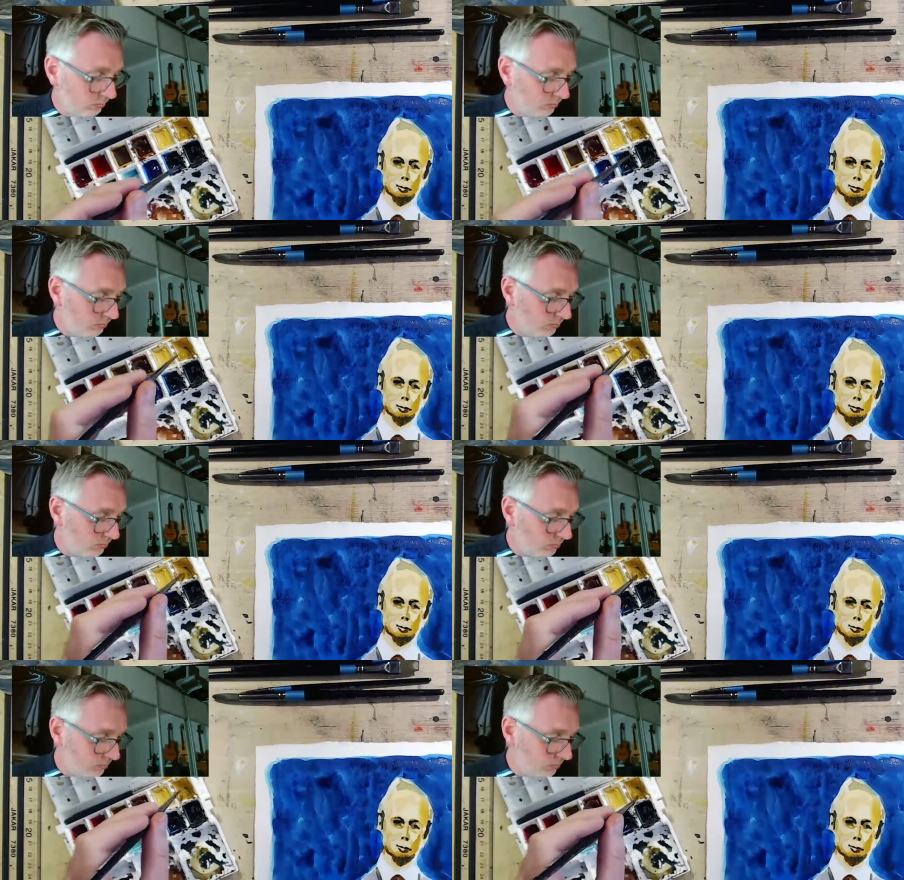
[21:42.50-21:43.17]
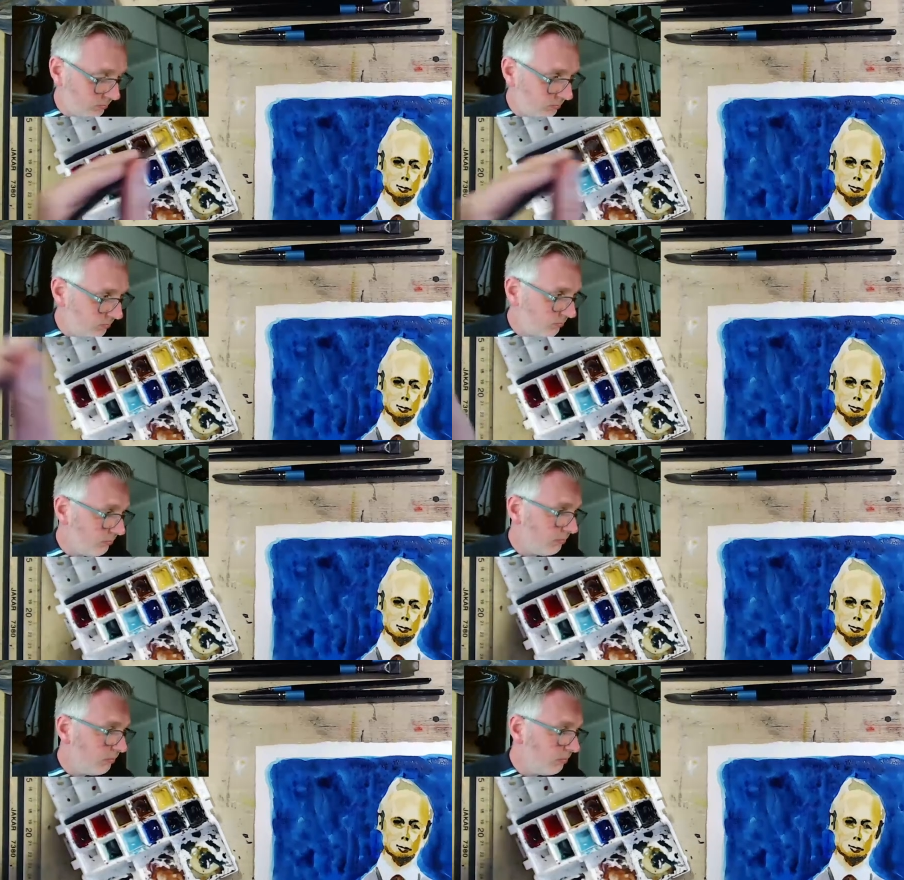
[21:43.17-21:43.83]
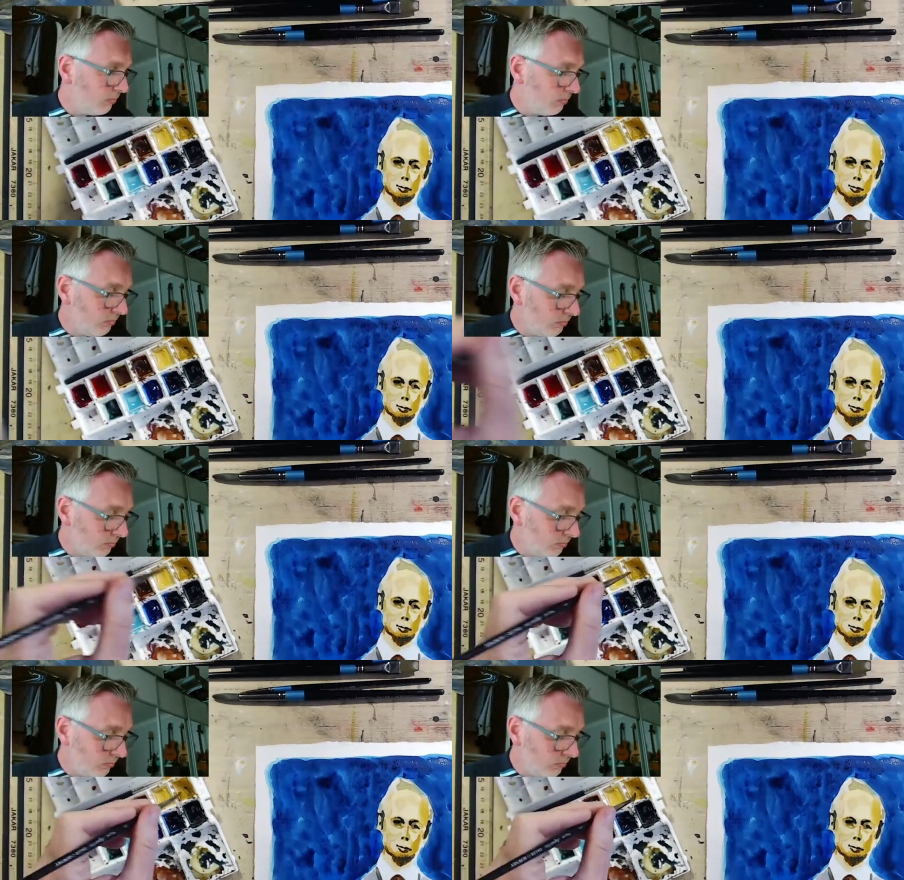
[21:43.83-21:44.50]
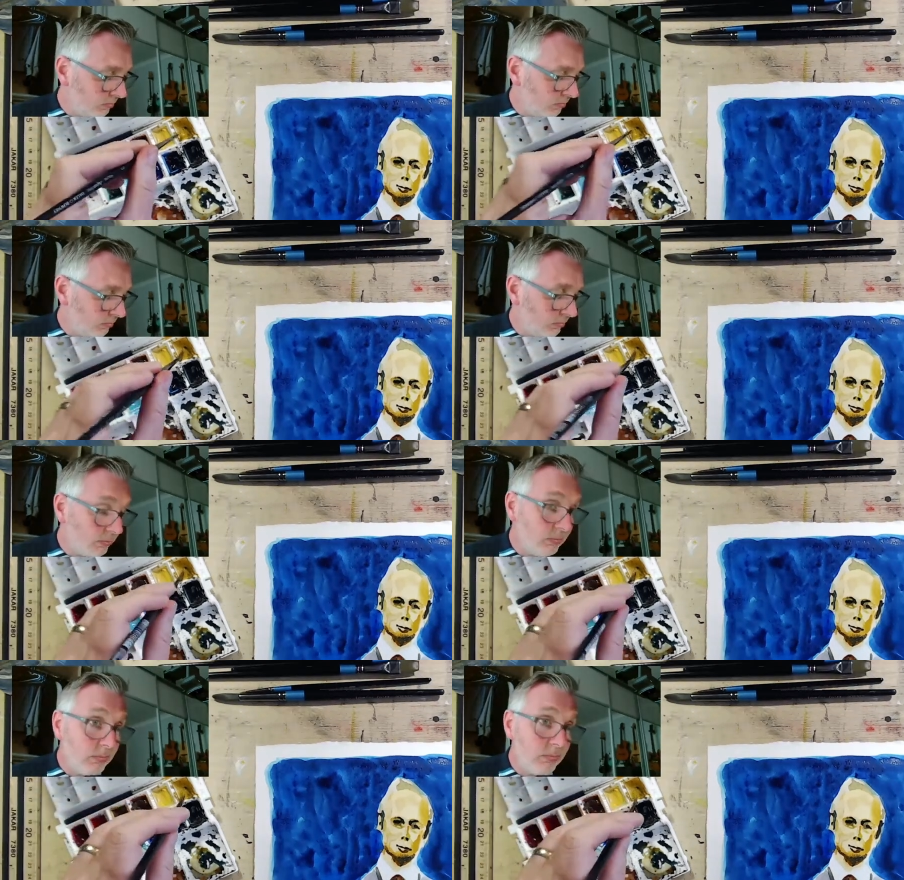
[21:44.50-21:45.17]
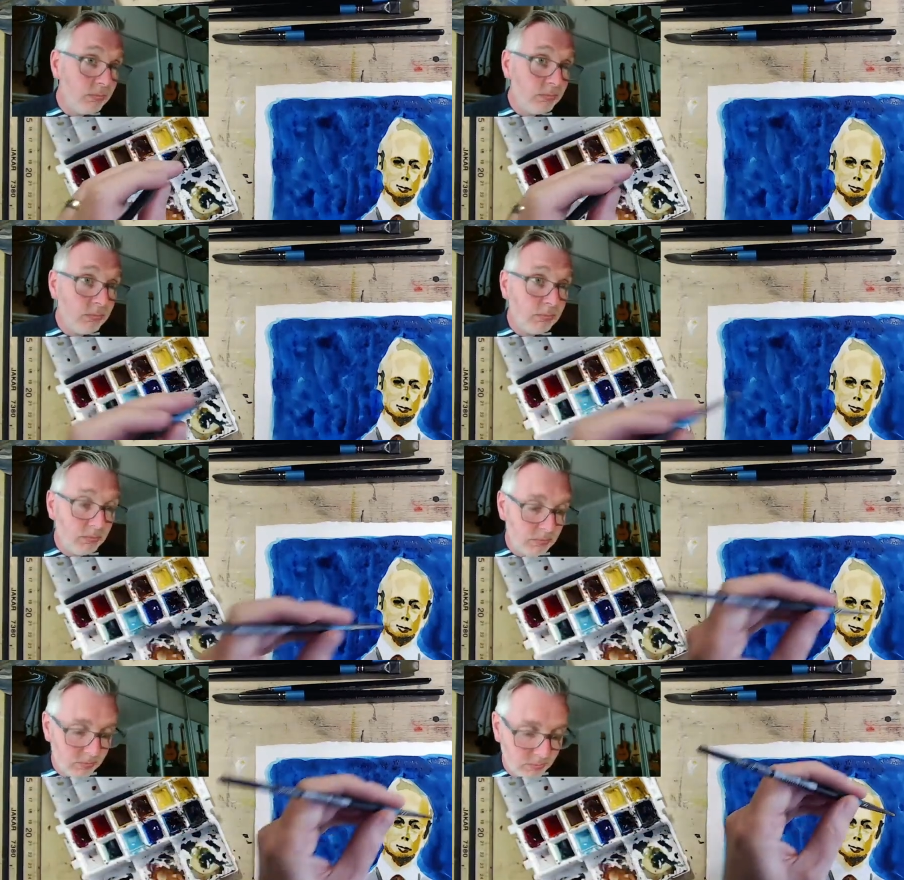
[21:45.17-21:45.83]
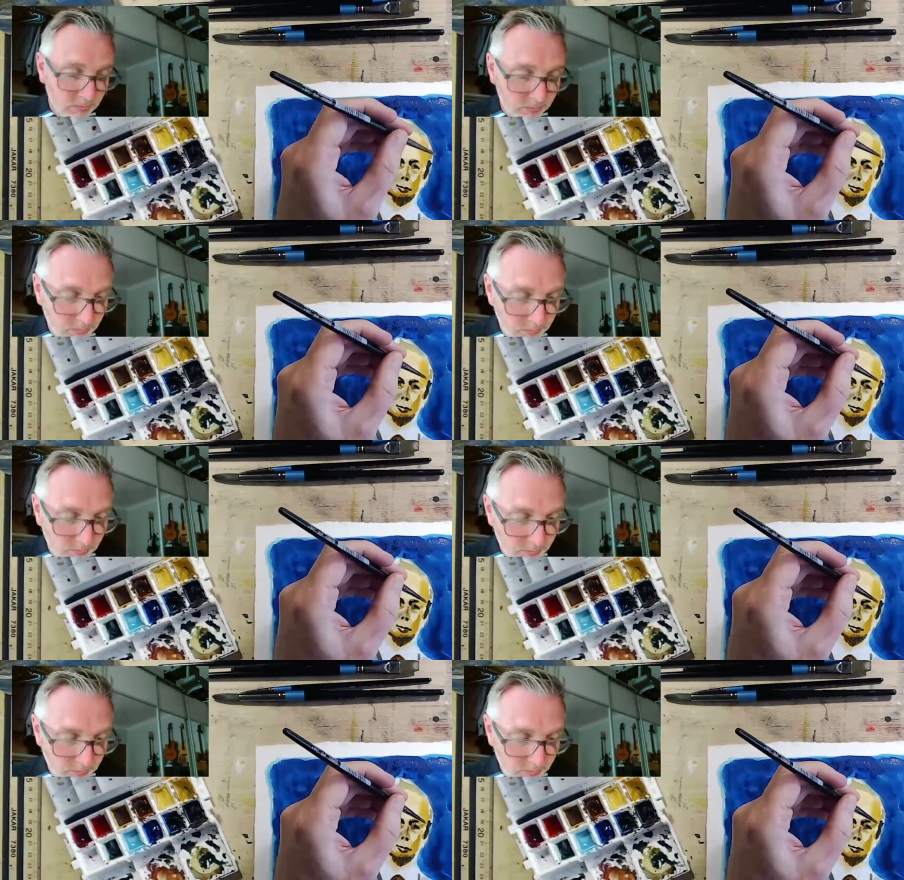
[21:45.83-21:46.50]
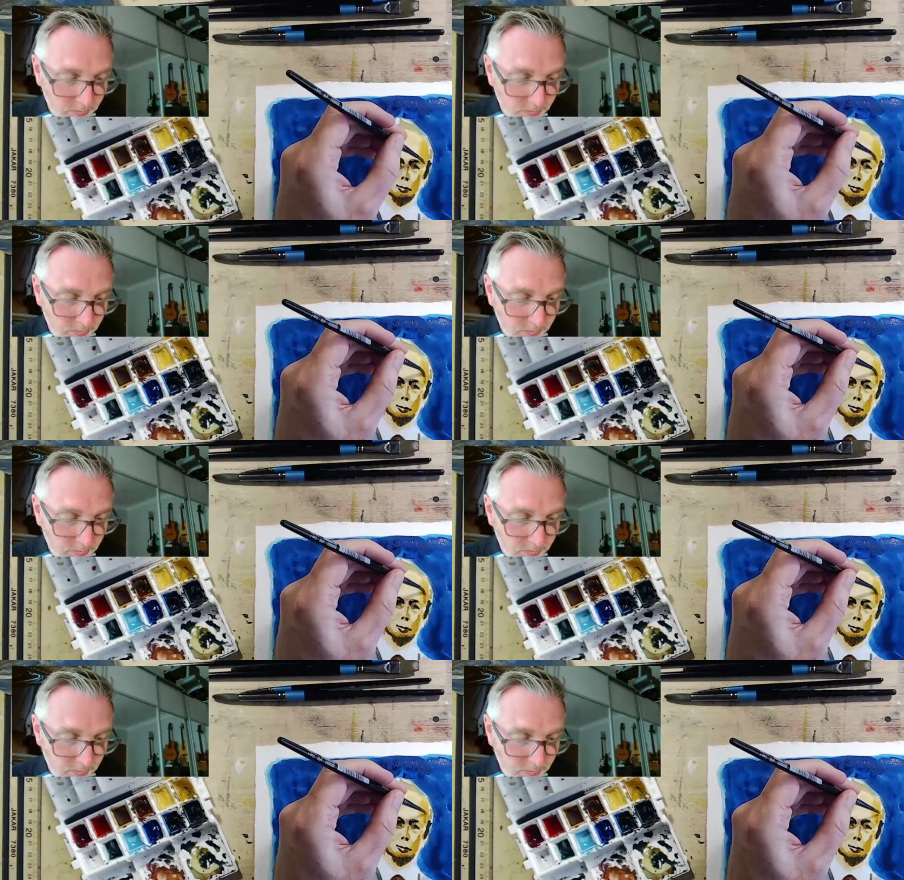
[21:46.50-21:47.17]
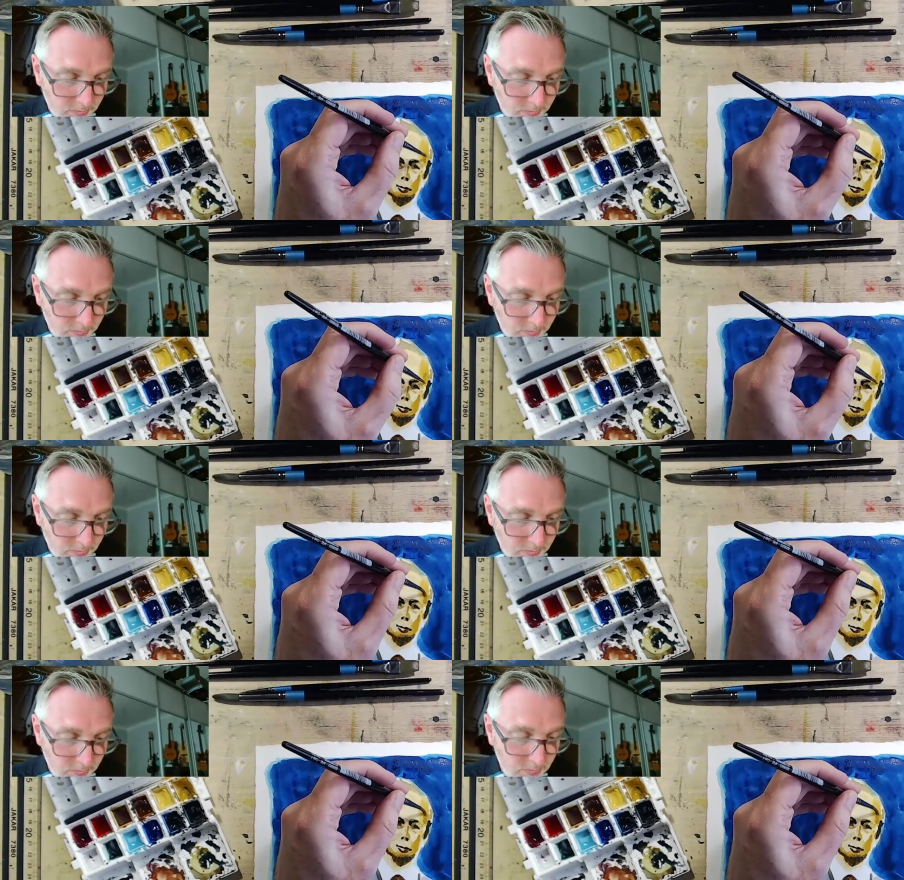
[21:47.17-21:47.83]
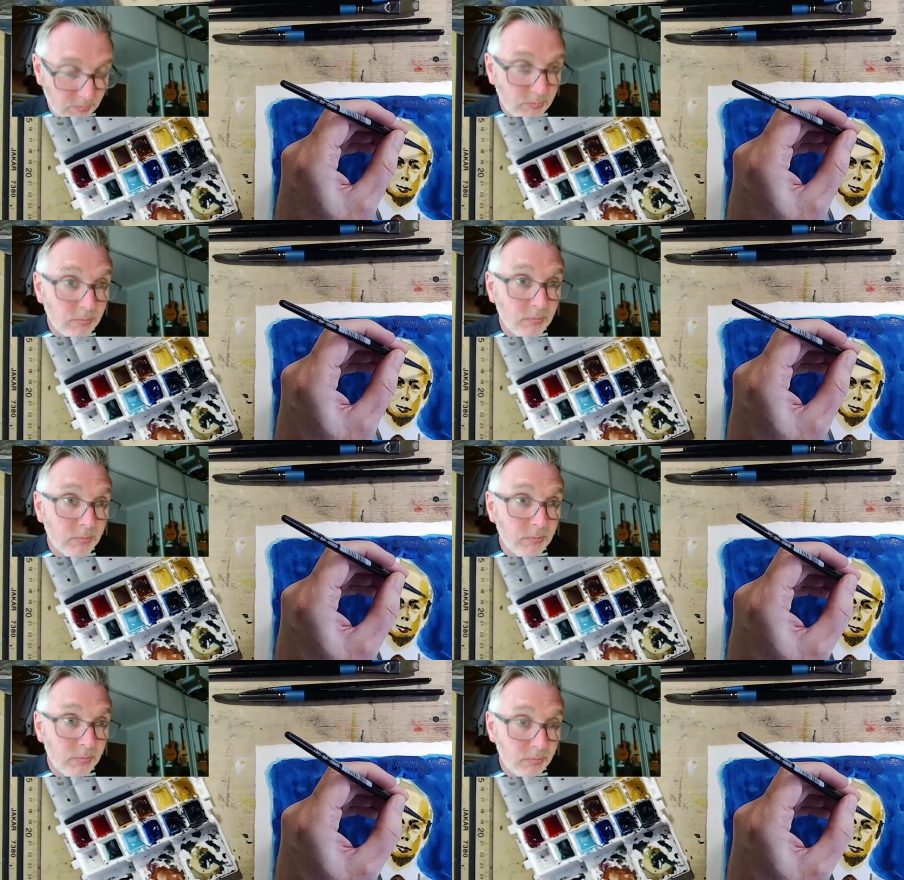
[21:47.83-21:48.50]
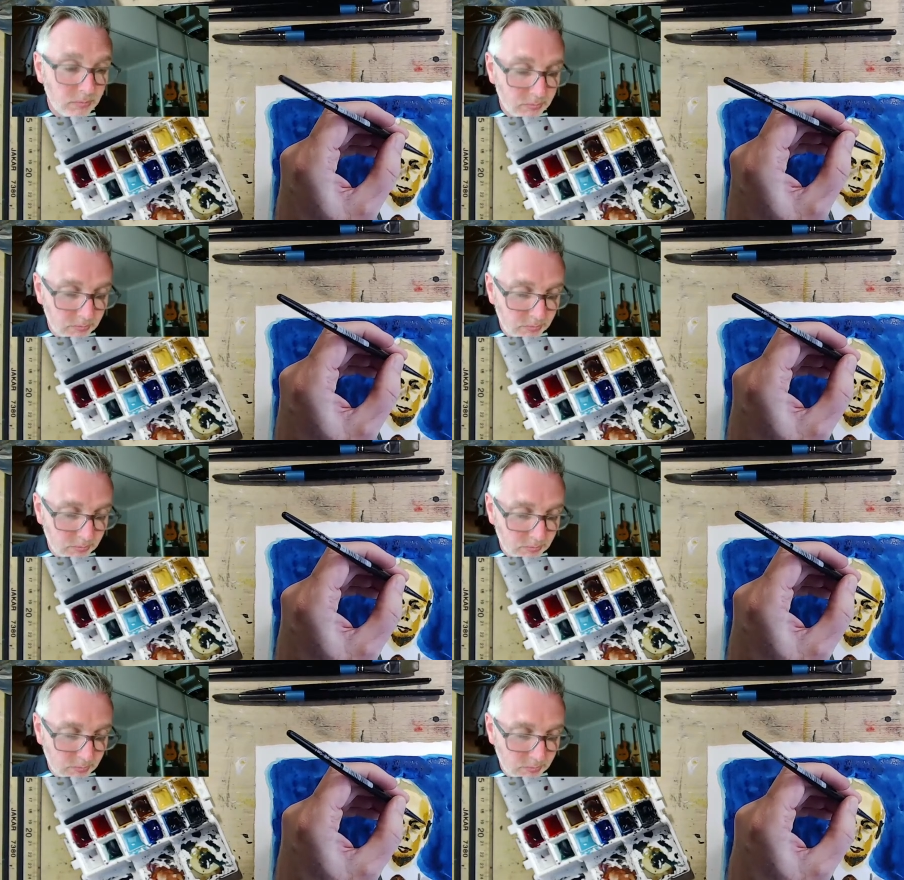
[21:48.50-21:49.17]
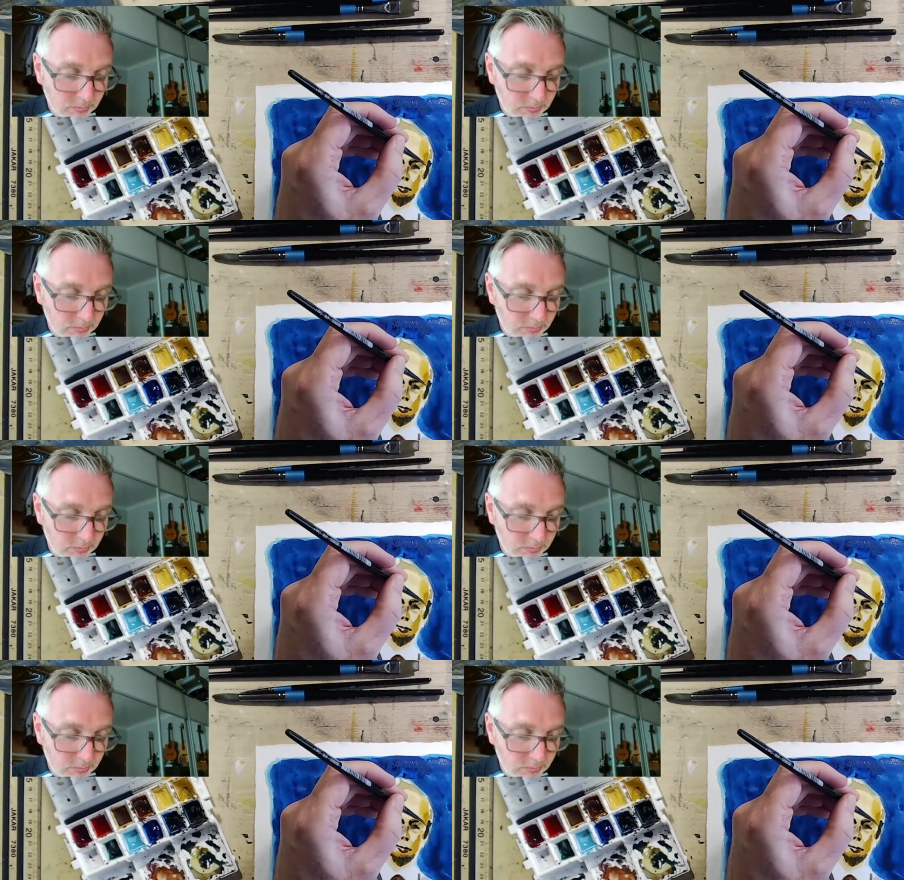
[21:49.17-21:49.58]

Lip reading: Nobody speaks.